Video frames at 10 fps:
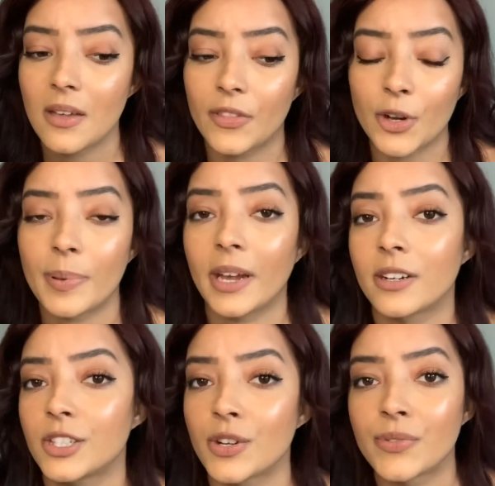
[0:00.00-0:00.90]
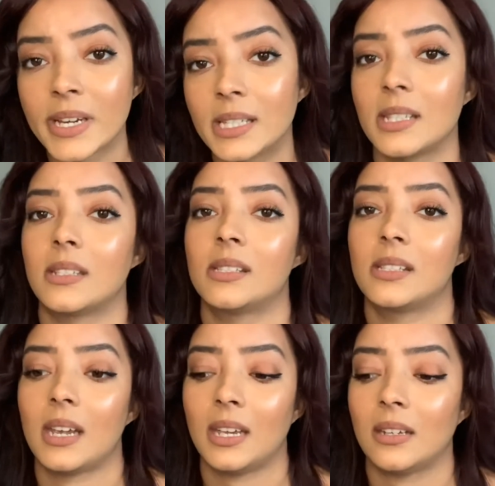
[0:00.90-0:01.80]
their parents are racist,
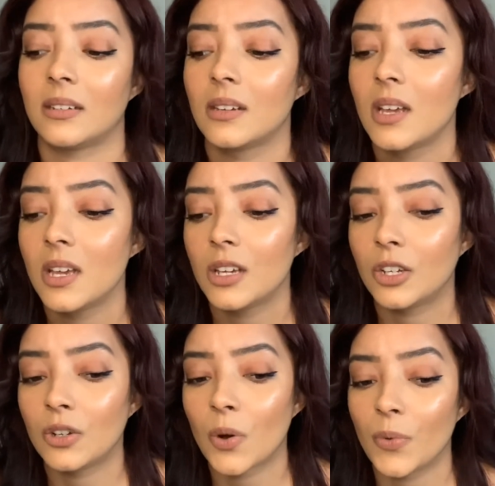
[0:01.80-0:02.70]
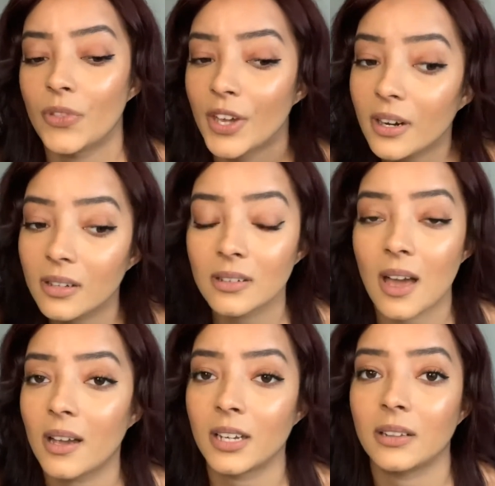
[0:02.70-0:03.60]
and you know, they're
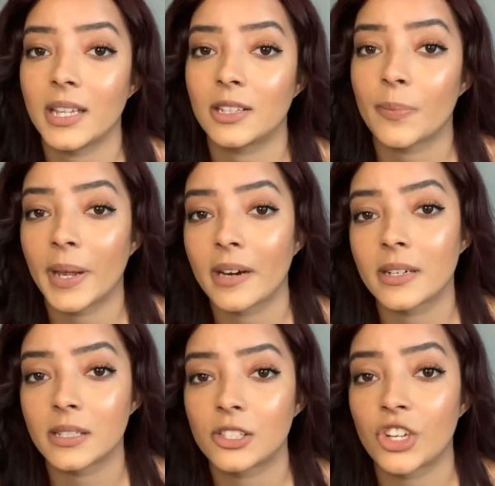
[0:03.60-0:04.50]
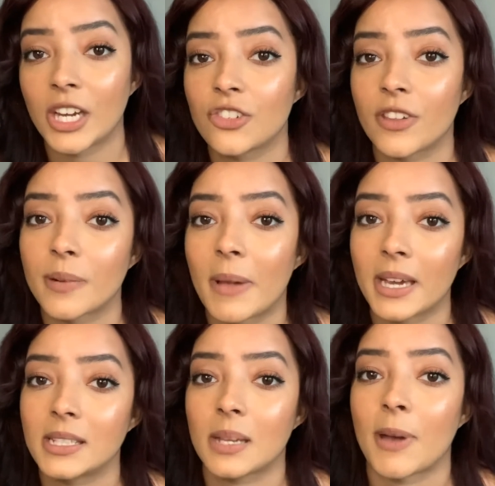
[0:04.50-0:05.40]
not gonna let their parents change their
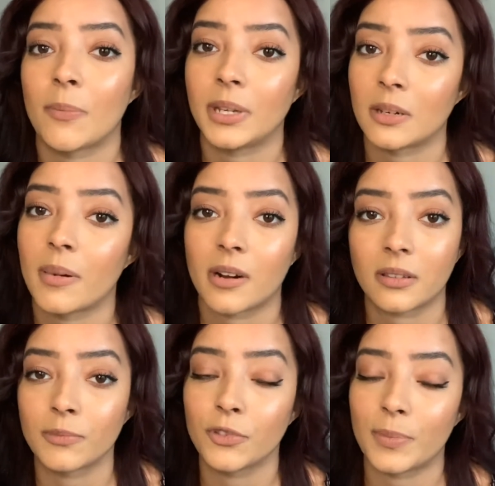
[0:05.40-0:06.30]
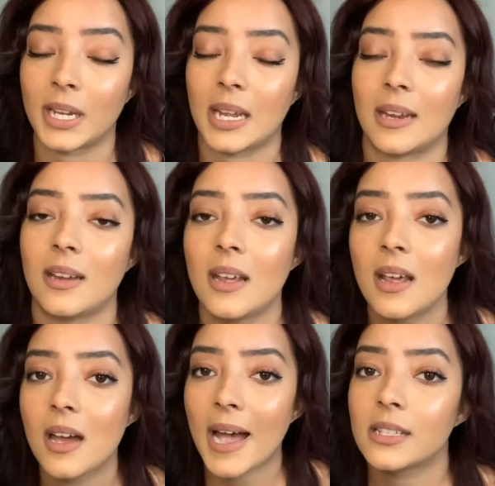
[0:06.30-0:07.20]
minds about being a part of the movement. And
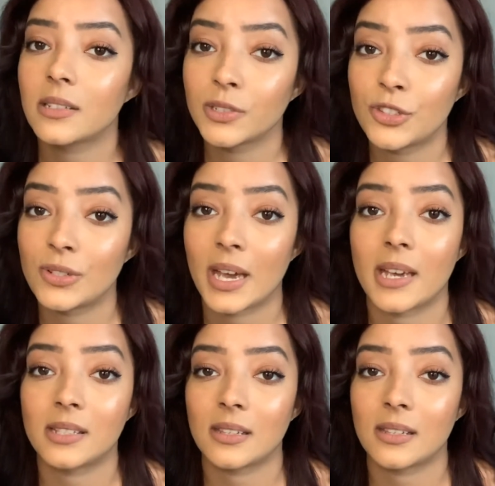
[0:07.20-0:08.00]
I salute you guys.